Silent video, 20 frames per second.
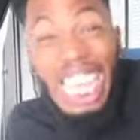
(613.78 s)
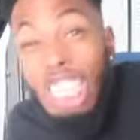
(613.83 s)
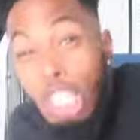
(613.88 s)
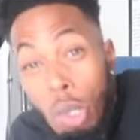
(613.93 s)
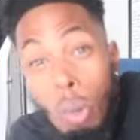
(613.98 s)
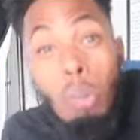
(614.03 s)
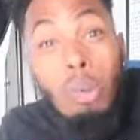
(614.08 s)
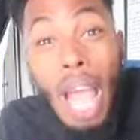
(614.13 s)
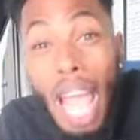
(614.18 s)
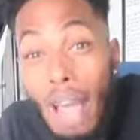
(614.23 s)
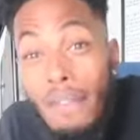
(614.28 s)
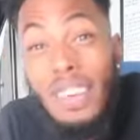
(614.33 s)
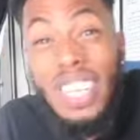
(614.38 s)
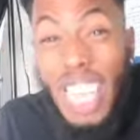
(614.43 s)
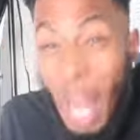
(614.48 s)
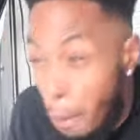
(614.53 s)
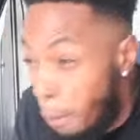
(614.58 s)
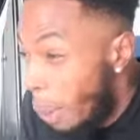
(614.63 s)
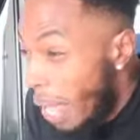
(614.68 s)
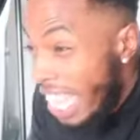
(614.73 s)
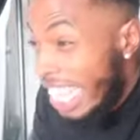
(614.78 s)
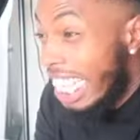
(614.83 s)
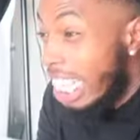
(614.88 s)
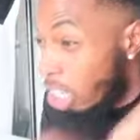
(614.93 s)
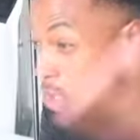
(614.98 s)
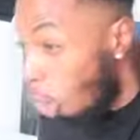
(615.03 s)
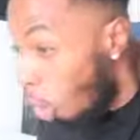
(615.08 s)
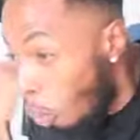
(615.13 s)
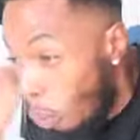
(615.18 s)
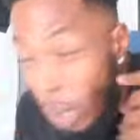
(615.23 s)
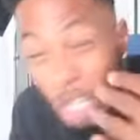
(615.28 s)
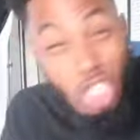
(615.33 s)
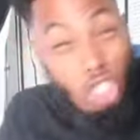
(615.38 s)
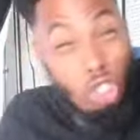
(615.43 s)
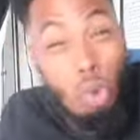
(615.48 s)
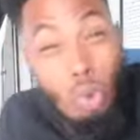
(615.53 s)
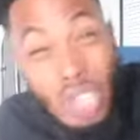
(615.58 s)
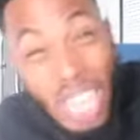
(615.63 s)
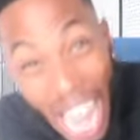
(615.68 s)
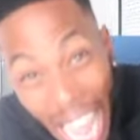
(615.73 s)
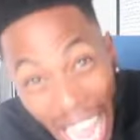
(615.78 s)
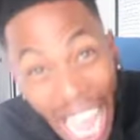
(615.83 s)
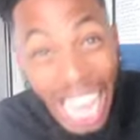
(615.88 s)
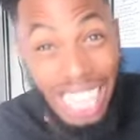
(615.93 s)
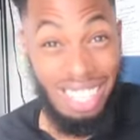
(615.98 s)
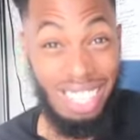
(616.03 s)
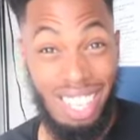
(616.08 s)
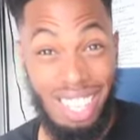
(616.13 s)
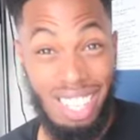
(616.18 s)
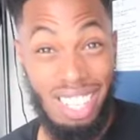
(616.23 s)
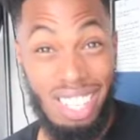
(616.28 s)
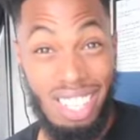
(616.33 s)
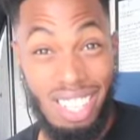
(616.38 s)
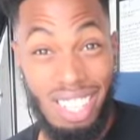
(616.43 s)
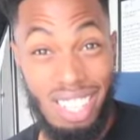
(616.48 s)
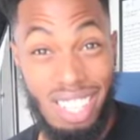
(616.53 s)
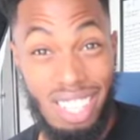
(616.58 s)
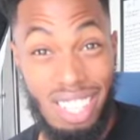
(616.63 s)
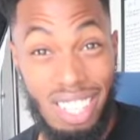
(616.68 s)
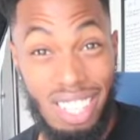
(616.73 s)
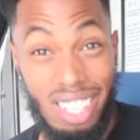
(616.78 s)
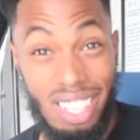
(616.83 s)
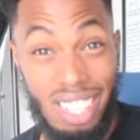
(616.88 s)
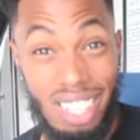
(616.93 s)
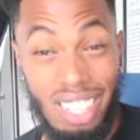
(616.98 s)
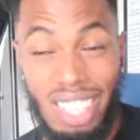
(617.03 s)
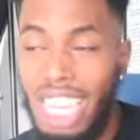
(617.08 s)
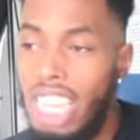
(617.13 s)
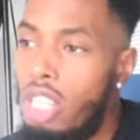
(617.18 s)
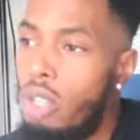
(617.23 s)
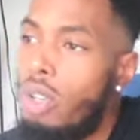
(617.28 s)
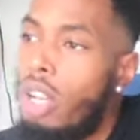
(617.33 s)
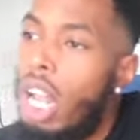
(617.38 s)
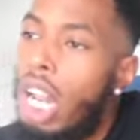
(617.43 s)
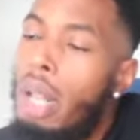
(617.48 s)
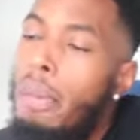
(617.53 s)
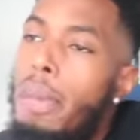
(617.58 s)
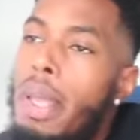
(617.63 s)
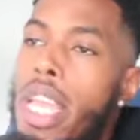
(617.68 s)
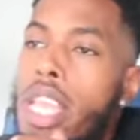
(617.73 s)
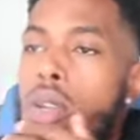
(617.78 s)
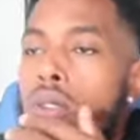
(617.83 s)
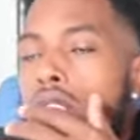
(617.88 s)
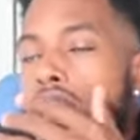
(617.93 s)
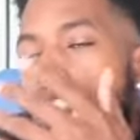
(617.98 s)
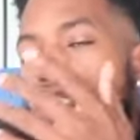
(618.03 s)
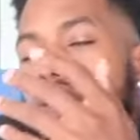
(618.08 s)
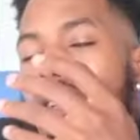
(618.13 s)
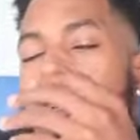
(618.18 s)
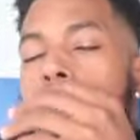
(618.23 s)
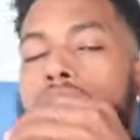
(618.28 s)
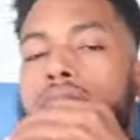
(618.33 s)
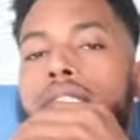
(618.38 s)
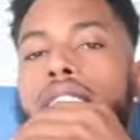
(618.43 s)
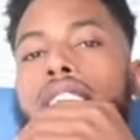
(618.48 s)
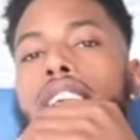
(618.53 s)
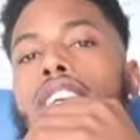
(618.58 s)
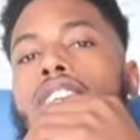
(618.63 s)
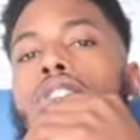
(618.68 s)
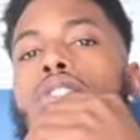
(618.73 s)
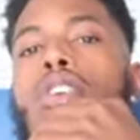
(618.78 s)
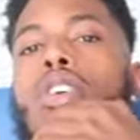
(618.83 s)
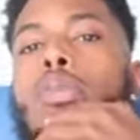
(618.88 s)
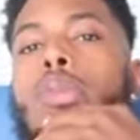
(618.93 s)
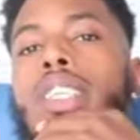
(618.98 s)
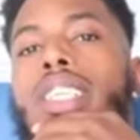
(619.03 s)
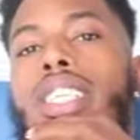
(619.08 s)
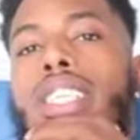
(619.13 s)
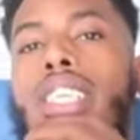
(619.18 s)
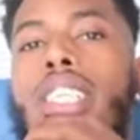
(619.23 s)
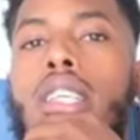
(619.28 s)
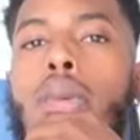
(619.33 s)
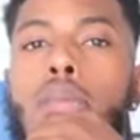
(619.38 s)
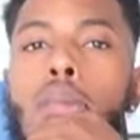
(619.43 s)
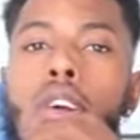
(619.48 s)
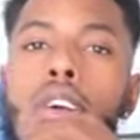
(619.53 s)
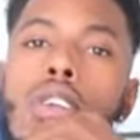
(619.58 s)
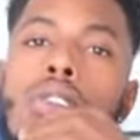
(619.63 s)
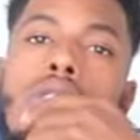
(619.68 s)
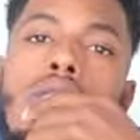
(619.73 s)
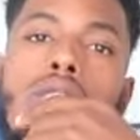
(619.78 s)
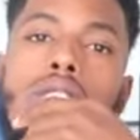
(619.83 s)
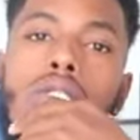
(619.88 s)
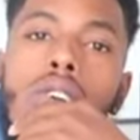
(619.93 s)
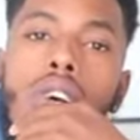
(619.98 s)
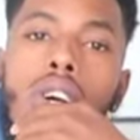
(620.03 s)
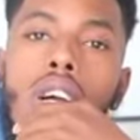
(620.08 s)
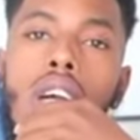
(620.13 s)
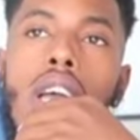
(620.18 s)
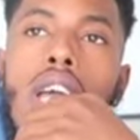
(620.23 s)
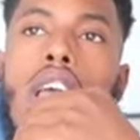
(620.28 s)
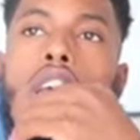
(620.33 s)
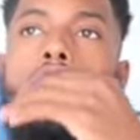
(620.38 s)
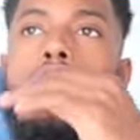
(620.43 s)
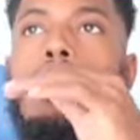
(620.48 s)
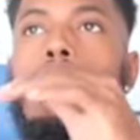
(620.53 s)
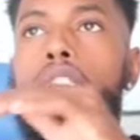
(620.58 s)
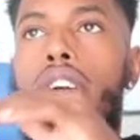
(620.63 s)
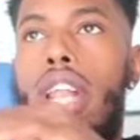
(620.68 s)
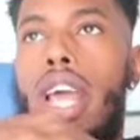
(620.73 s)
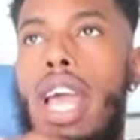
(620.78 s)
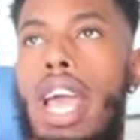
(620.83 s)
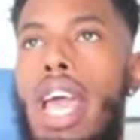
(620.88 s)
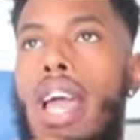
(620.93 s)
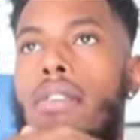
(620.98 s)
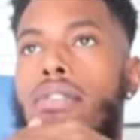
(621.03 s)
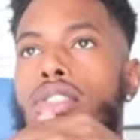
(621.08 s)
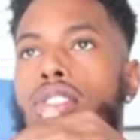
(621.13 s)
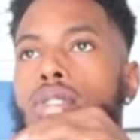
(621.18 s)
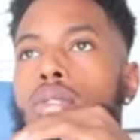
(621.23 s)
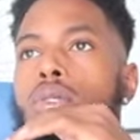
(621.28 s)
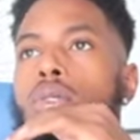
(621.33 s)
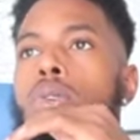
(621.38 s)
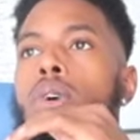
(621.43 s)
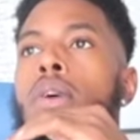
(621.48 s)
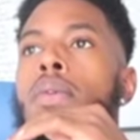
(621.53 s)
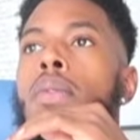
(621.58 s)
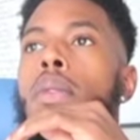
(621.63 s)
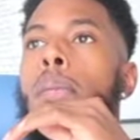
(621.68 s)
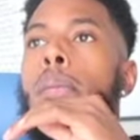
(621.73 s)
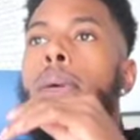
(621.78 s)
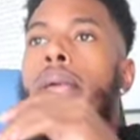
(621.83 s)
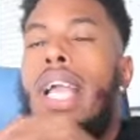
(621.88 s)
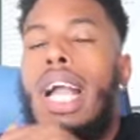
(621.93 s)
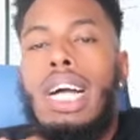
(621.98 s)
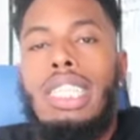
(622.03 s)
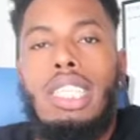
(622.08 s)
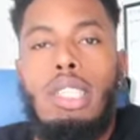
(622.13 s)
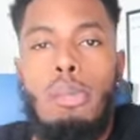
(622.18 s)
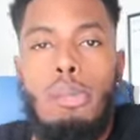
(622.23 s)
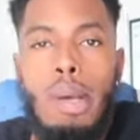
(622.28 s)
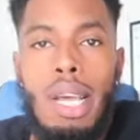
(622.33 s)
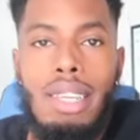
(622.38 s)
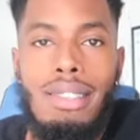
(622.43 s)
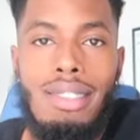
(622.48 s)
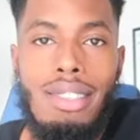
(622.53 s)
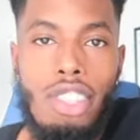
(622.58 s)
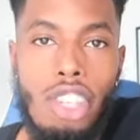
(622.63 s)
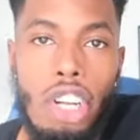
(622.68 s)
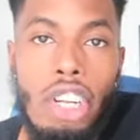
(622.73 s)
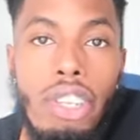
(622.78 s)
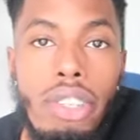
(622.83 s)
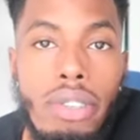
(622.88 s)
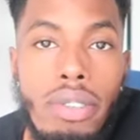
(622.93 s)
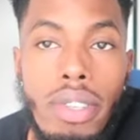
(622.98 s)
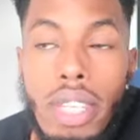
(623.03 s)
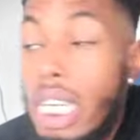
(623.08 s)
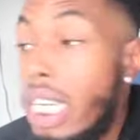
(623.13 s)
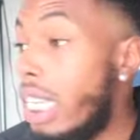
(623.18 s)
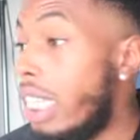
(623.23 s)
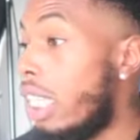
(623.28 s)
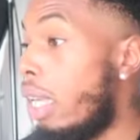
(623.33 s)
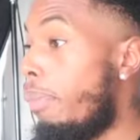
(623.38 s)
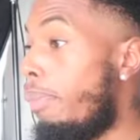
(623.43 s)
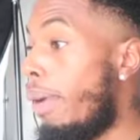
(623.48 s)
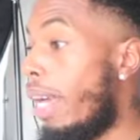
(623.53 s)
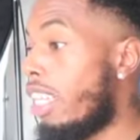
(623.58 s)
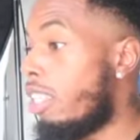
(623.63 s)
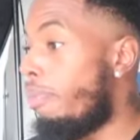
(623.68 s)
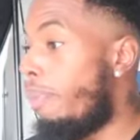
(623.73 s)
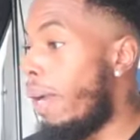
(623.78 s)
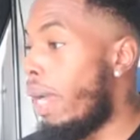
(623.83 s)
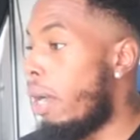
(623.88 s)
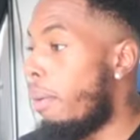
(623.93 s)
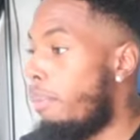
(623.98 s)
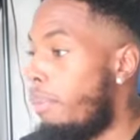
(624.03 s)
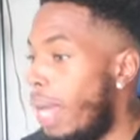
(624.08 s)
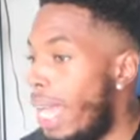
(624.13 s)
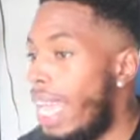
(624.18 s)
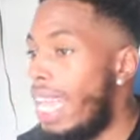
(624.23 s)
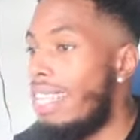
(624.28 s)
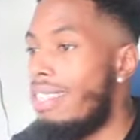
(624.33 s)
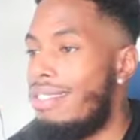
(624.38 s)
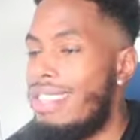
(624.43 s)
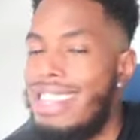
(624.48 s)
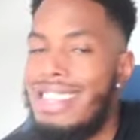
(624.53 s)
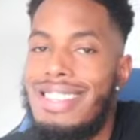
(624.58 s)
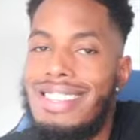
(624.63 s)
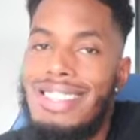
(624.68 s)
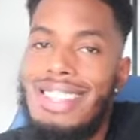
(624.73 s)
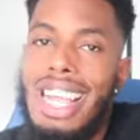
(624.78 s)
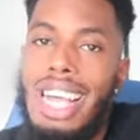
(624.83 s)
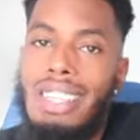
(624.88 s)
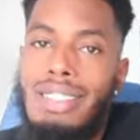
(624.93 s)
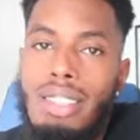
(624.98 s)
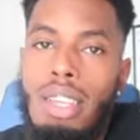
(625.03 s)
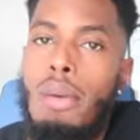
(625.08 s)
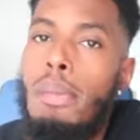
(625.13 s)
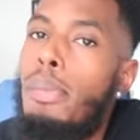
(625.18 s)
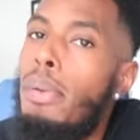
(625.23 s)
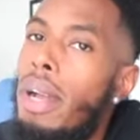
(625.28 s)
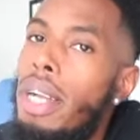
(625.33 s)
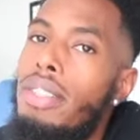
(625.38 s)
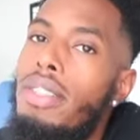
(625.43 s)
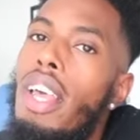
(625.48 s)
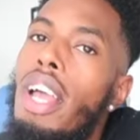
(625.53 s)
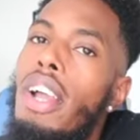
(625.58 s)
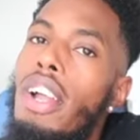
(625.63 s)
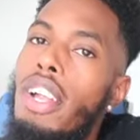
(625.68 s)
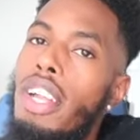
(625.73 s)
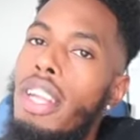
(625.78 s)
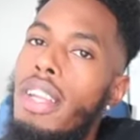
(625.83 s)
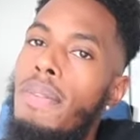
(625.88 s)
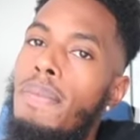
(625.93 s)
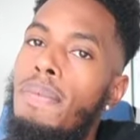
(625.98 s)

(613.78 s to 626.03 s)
letting you have an opinion on what you got. Then you know what I mean? You just gonna sit there, you gonna be chilling, bro. You're gonna have to pick out your best shirt, your best pair of pants, and it's not to impress her.